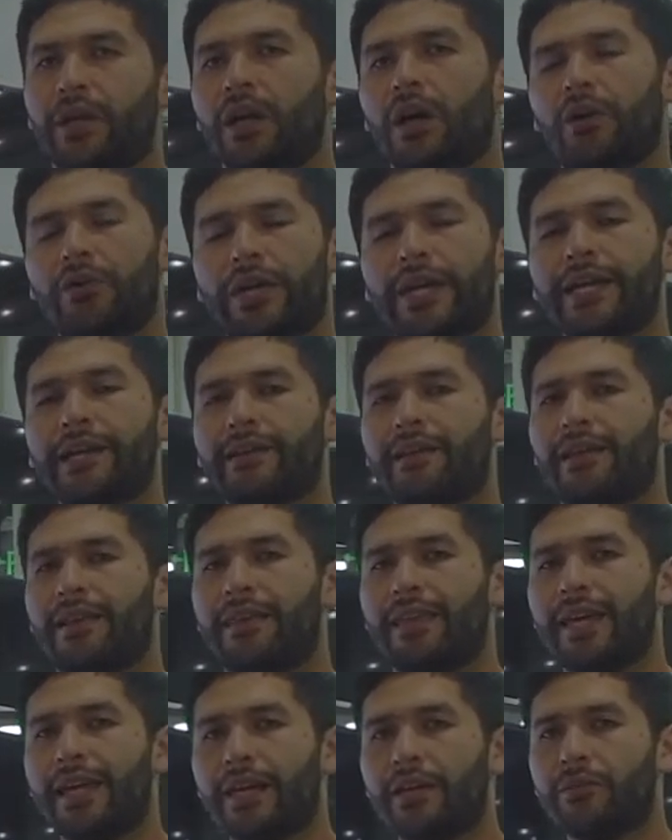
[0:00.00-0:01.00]
Okay,
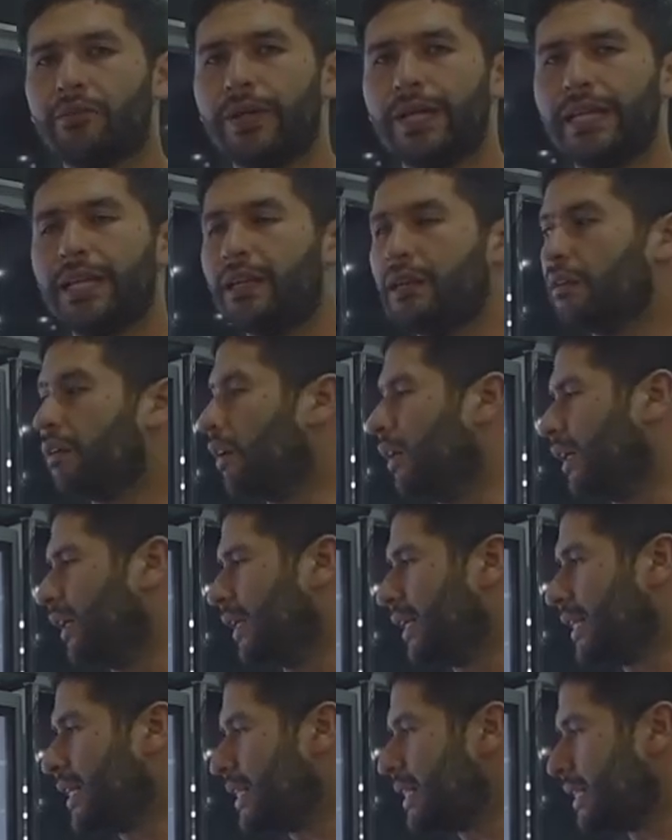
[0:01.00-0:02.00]
there are really,
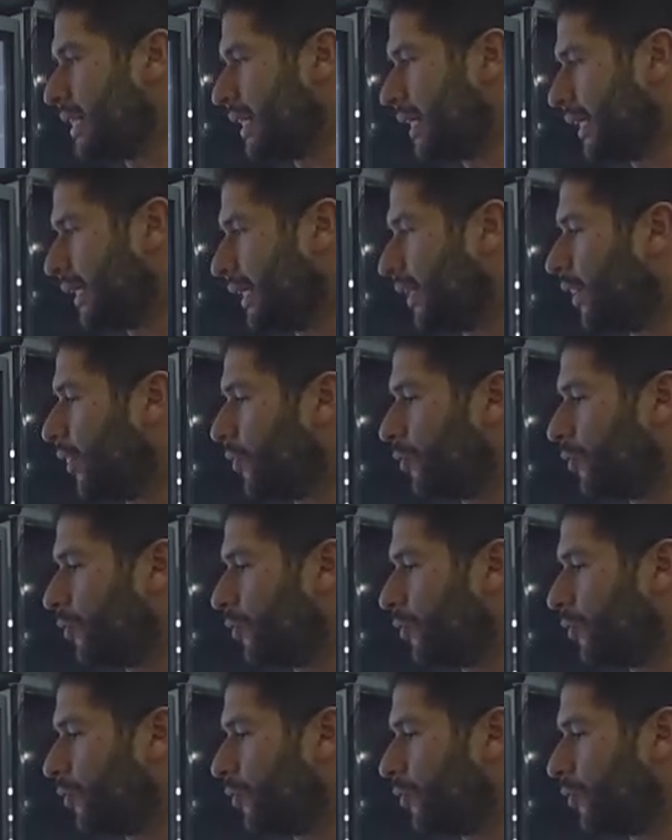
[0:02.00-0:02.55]
let's say,